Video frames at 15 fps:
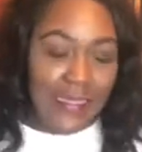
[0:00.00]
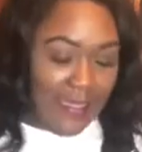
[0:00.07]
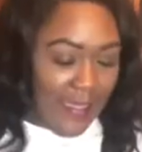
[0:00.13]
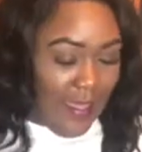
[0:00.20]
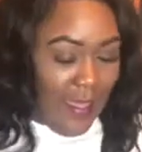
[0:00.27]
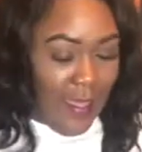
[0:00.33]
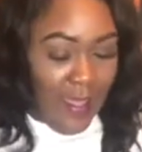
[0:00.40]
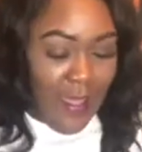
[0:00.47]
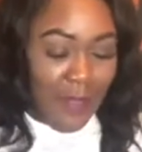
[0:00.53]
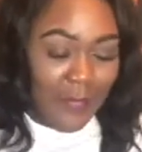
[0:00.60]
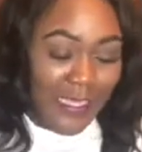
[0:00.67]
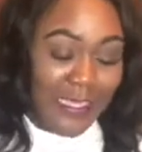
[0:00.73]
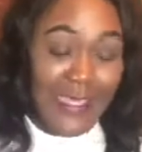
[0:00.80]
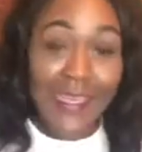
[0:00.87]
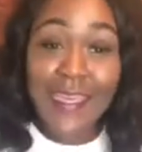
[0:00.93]
Um,
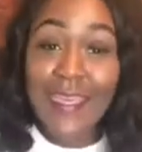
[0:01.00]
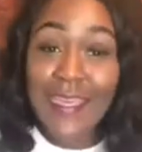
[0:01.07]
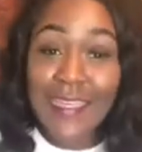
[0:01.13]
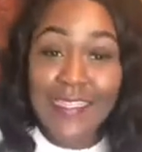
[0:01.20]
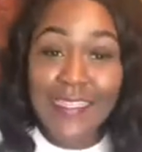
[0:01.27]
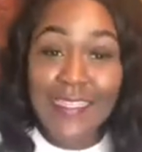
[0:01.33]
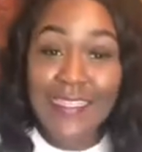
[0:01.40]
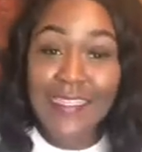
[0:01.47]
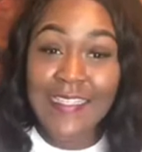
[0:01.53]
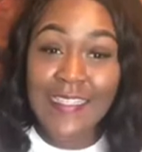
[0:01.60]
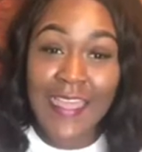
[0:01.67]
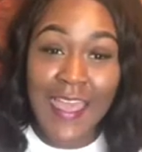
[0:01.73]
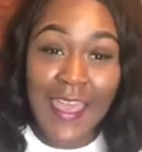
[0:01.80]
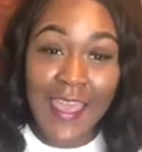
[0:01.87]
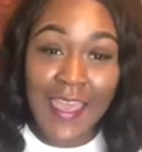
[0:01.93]
again,
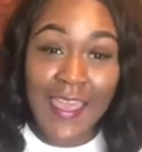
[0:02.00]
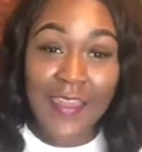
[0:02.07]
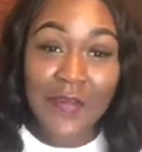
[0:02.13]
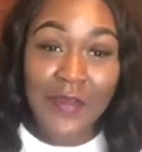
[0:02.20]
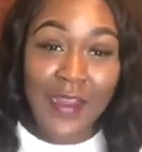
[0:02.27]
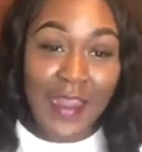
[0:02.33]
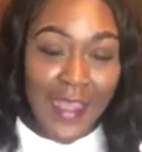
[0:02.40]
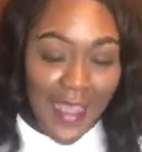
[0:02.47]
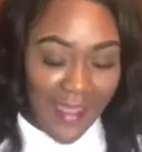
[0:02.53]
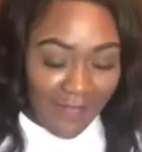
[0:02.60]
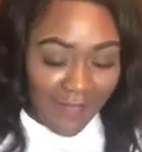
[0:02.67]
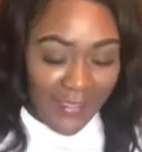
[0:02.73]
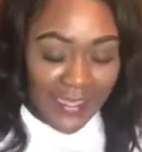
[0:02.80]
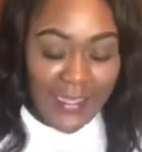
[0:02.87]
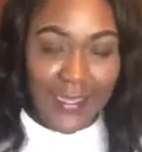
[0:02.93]
today we're
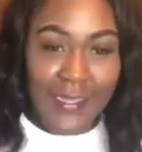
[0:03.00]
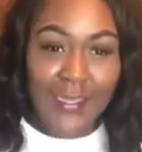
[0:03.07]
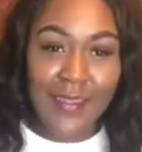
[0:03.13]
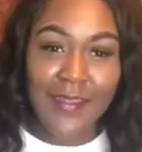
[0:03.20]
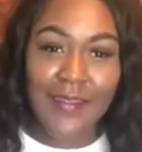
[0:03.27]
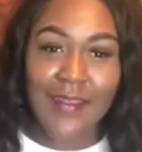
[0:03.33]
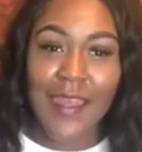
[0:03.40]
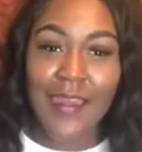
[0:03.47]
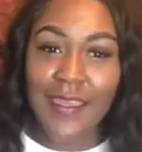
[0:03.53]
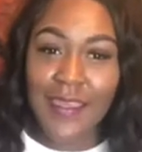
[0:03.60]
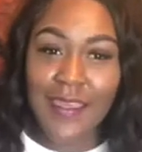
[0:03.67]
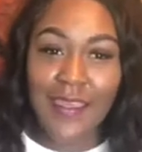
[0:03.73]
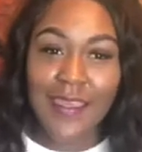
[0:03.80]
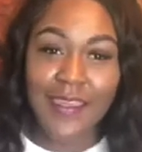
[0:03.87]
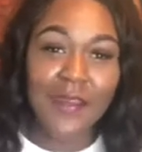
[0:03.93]
having, not
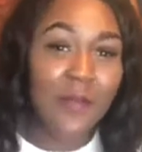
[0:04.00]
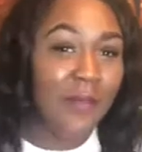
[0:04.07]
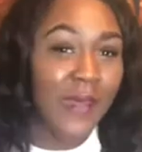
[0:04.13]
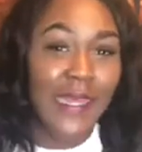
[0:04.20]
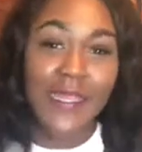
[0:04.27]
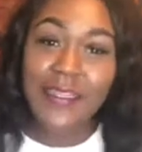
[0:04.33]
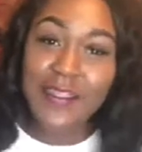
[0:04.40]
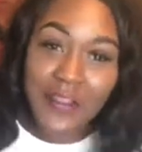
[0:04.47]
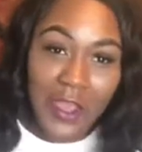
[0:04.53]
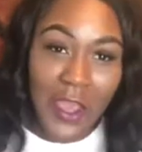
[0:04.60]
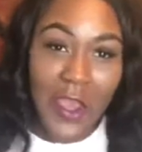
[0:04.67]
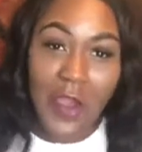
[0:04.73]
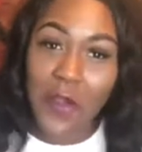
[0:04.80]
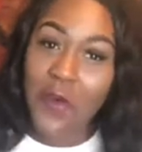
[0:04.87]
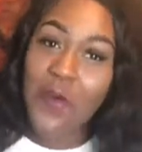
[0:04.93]
again, but you
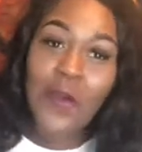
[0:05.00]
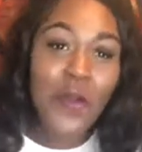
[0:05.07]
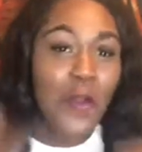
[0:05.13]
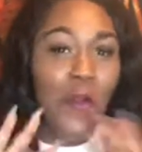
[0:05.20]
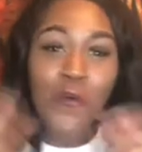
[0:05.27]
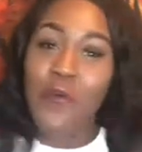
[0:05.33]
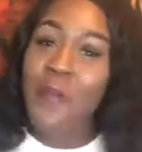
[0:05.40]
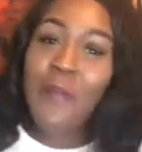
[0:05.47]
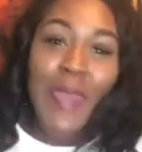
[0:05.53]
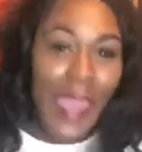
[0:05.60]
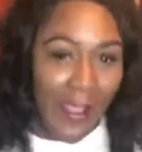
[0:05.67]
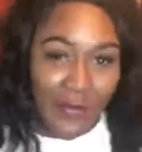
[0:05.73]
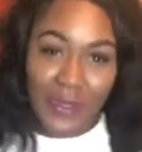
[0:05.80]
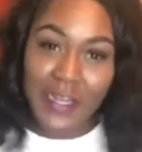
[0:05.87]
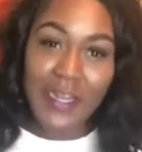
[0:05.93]
know, we're
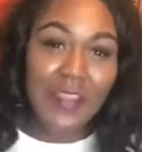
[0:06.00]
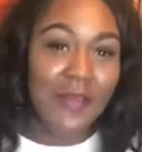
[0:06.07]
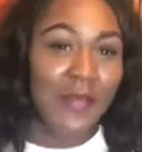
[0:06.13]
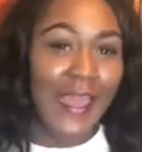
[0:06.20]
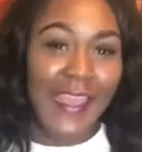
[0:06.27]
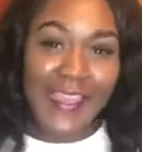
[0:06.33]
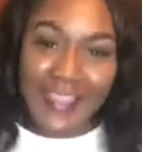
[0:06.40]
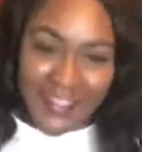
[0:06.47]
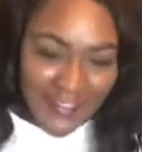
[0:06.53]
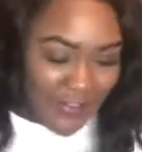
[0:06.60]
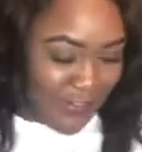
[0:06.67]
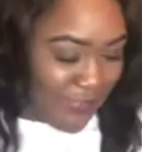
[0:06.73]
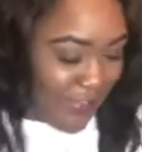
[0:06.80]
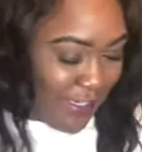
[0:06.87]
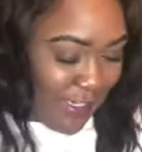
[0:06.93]
back with another Black
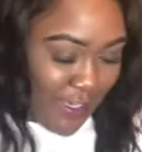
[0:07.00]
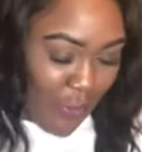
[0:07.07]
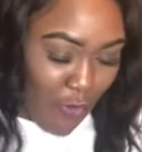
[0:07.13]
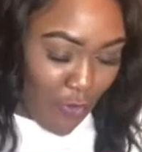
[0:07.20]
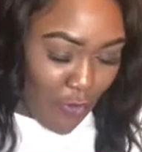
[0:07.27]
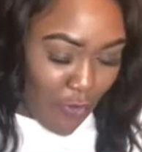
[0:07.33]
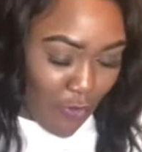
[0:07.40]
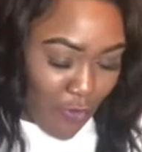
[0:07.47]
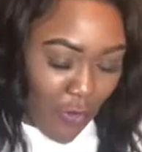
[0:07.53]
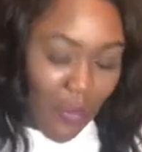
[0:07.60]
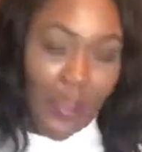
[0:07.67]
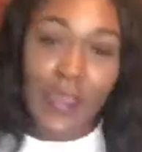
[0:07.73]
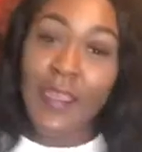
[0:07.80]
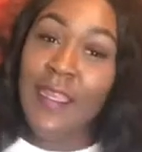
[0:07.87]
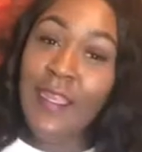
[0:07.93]
History video.
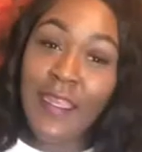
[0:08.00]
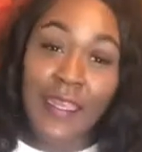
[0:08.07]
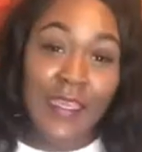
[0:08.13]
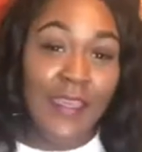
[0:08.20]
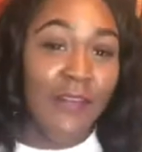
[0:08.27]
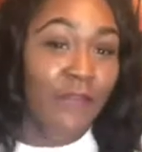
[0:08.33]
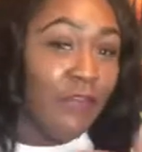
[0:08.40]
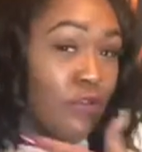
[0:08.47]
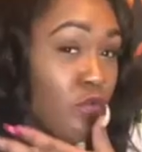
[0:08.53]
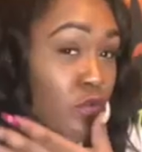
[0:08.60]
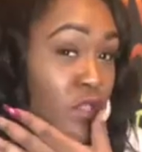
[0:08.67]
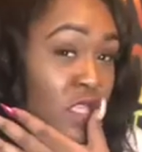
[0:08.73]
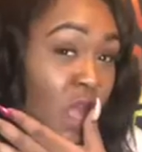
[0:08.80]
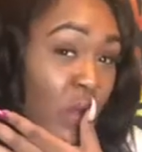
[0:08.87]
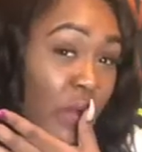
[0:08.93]
Eating
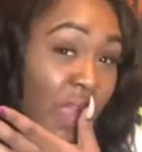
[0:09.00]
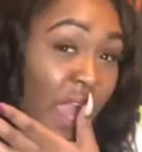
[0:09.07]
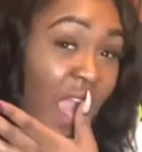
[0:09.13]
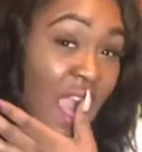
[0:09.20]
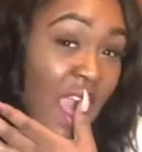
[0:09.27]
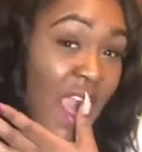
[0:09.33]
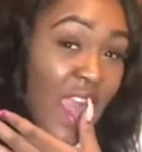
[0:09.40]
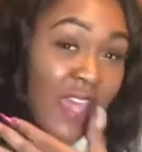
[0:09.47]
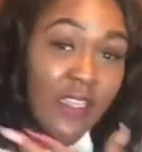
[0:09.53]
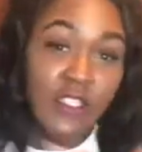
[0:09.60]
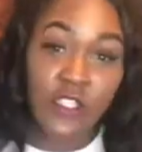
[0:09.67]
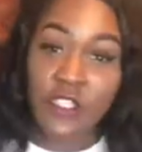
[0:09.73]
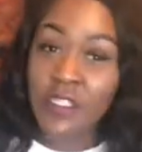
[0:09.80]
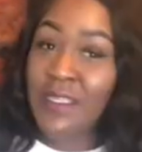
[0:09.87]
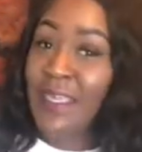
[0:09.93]
foods that we ate
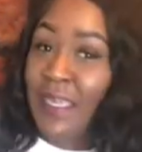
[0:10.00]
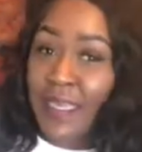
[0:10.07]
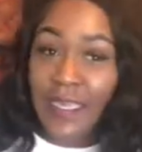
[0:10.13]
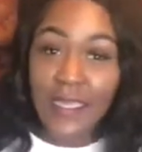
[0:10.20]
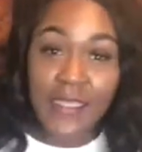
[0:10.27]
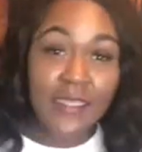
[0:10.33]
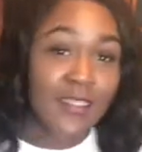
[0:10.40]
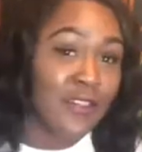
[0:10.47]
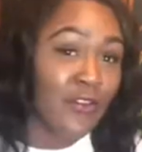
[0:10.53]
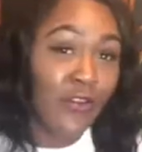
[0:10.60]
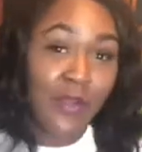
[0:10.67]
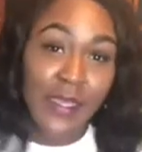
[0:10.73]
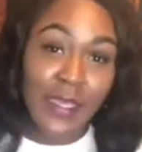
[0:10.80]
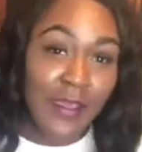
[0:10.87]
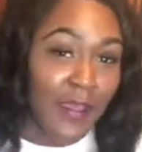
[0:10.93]
as kids,
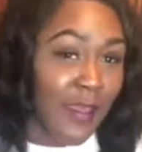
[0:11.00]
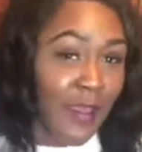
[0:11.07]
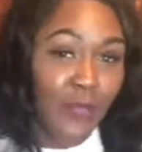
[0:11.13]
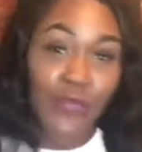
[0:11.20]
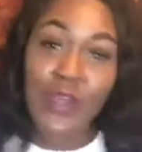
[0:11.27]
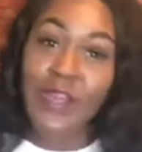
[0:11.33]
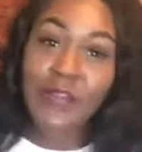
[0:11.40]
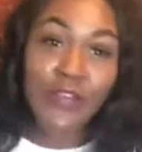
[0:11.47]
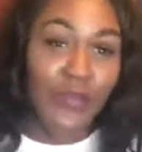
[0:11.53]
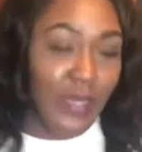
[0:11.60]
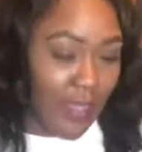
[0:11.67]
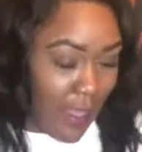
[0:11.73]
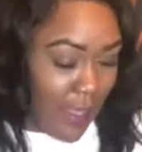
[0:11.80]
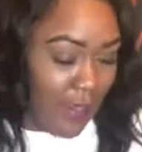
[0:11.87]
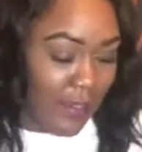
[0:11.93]
growing up, whatever you want
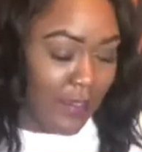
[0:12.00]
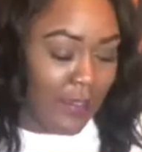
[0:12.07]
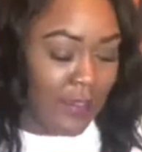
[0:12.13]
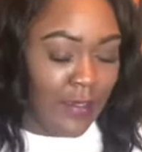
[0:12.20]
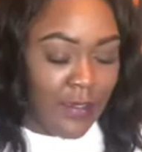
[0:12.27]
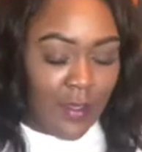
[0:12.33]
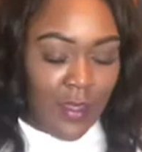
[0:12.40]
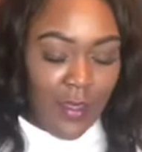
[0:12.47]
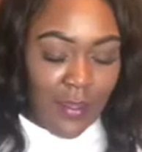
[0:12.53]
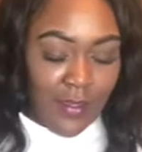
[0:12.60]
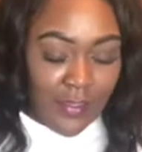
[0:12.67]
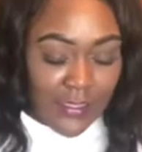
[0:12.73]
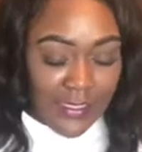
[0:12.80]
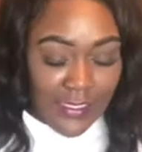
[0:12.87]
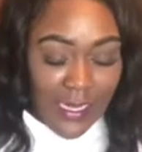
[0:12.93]
to call it.
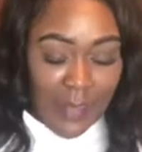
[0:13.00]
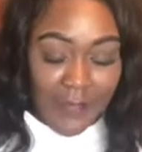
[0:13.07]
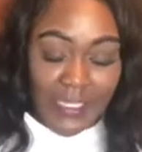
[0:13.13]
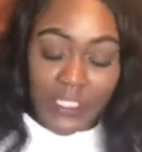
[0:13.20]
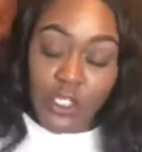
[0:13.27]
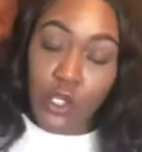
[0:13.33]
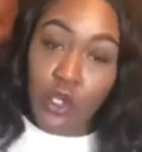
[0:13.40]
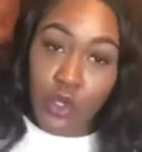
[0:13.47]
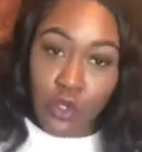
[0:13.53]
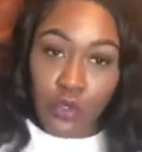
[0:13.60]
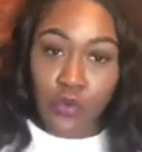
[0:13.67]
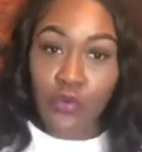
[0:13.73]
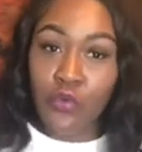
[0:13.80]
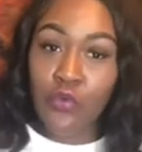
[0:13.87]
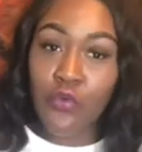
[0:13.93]
Sloppy Joe
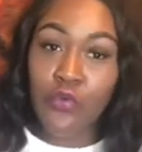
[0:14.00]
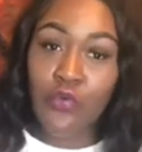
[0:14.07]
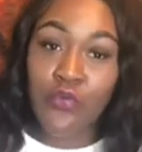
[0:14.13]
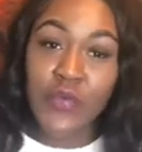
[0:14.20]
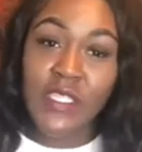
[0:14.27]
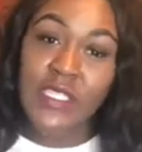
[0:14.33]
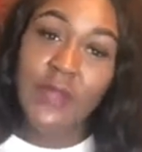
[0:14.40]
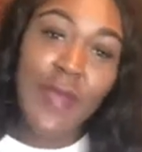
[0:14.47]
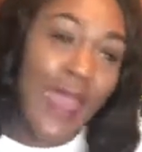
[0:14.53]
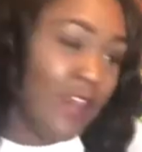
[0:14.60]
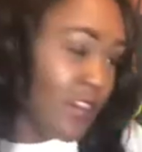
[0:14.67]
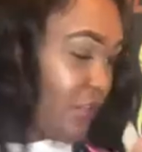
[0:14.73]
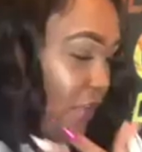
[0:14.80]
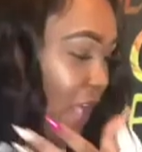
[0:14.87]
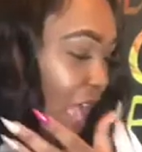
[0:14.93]
with some
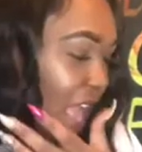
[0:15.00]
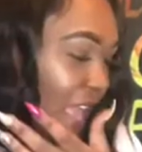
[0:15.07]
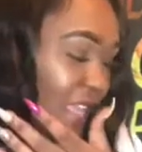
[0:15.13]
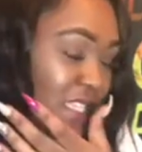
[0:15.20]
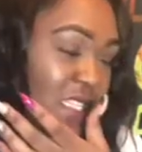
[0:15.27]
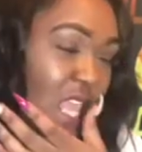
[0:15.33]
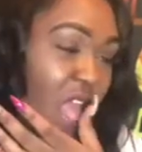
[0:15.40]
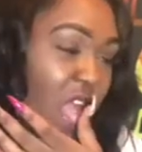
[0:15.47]
house fries.